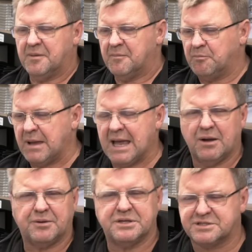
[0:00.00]

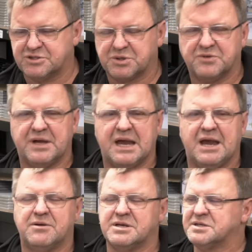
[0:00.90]
mountainous sort of
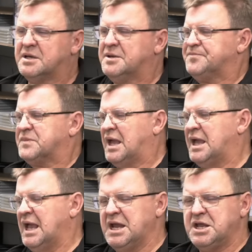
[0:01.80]
areas.
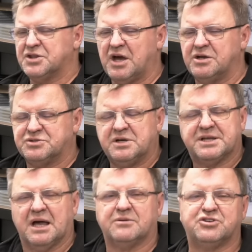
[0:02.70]
Any of those, you're either
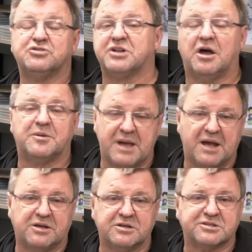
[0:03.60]
going too slow to be able
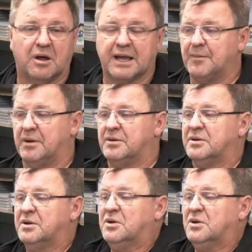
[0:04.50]
to use lockup,